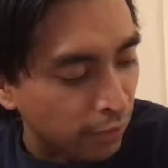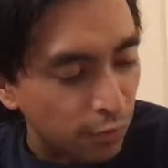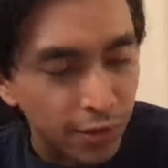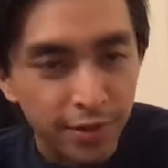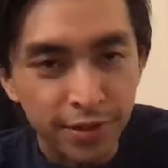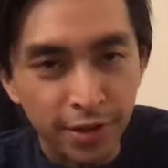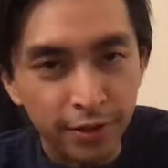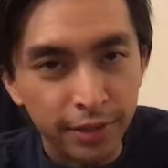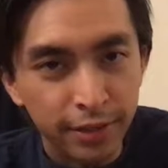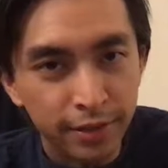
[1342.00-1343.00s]
Written a
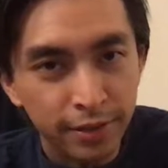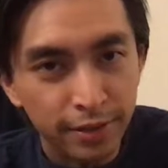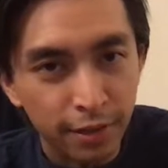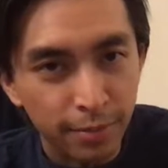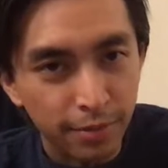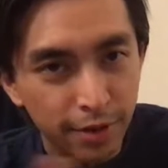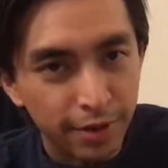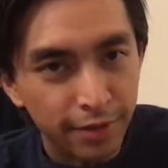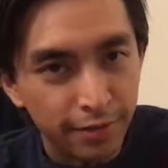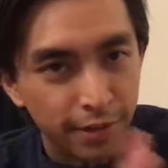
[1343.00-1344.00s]
song, that is. I've been
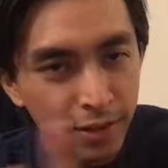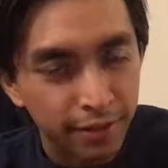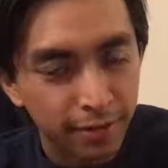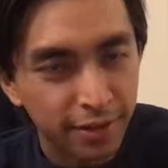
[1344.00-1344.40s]
writing every day.